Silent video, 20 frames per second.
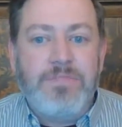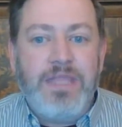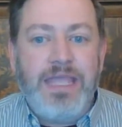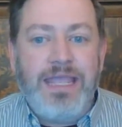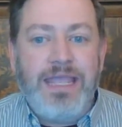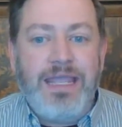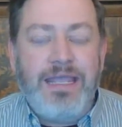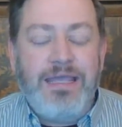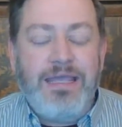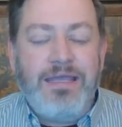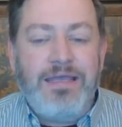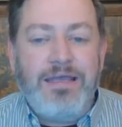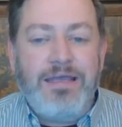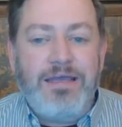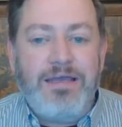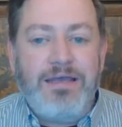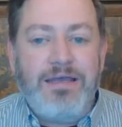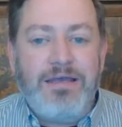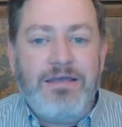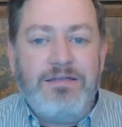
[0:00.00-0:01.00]

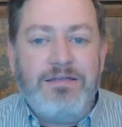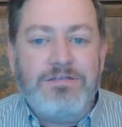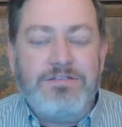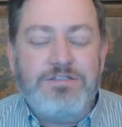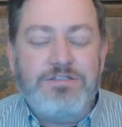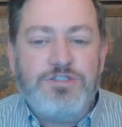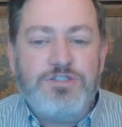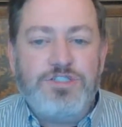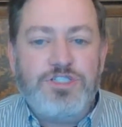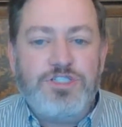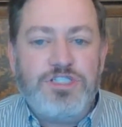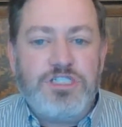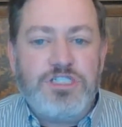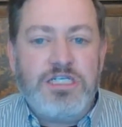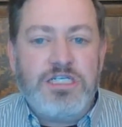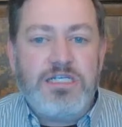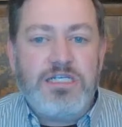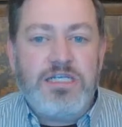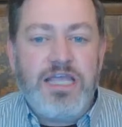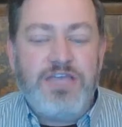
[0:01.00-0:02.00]
And
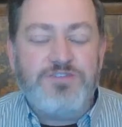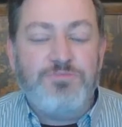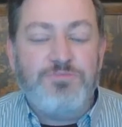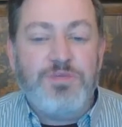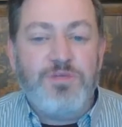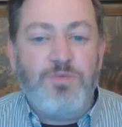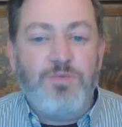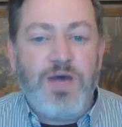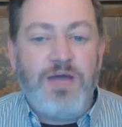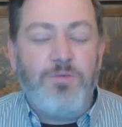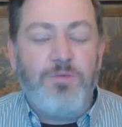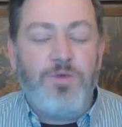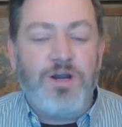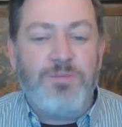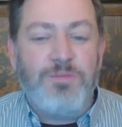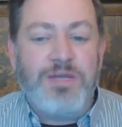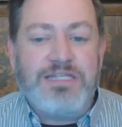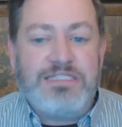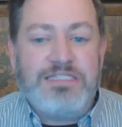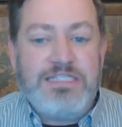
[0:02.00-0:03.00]
she has been on
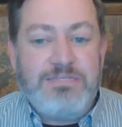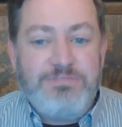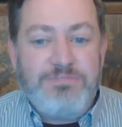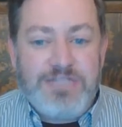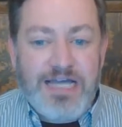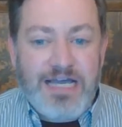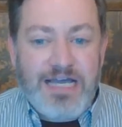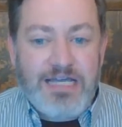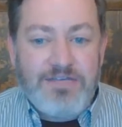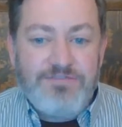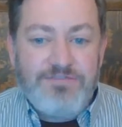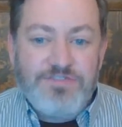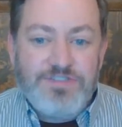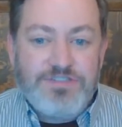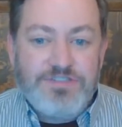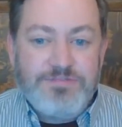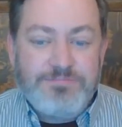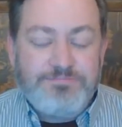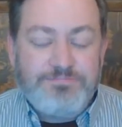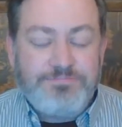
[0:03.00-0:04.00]
one of my deep
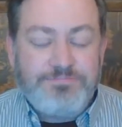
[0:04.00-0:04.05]
dives.